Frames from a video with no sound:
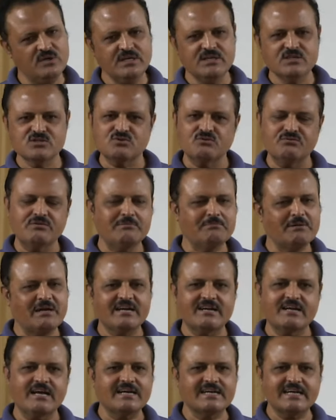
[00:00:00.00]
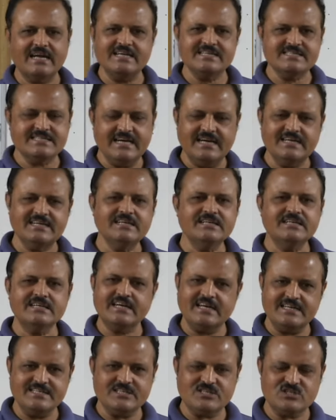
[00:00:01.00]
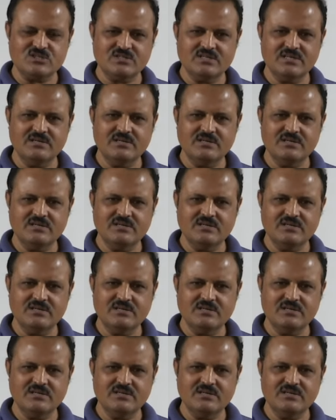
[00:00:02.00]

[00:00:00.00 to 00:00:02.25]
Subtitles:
so we will recognize that transaction.